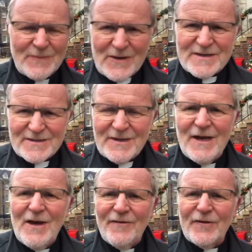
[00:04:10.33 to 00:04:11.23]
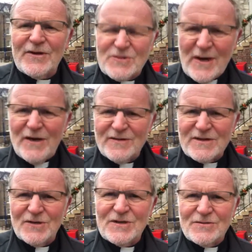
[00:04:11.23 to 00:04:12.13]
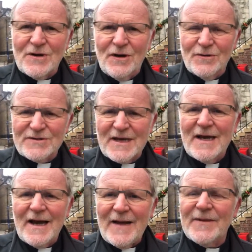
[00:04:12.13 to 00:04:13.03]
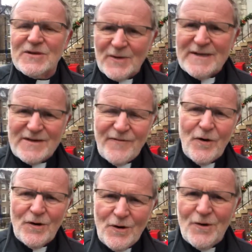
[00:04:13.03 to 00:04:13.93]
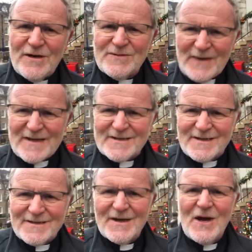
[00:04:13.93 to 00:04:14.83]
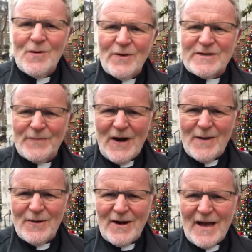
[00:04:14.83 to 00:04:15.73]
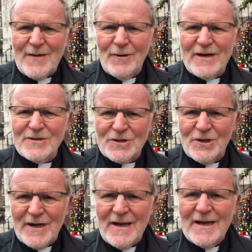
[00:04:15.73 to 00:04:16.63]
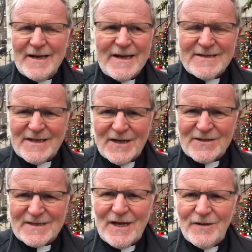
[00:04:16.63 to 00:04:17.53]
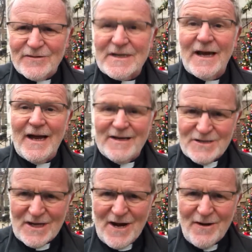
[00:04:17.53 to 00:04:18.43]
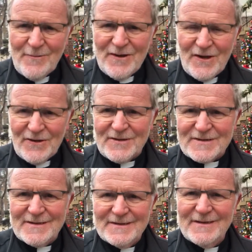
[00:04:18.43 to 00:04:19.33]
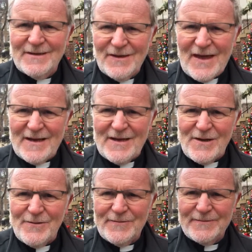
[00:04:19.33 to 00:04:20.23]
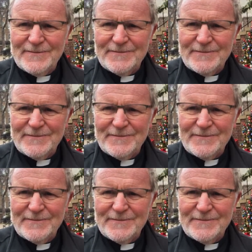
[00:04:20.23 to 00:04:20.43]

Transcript: person for the 12 sausage rolls and the 24 Cornish pasties which Barbara and I will enjoy eating ourselves and sharing with others. Thank you.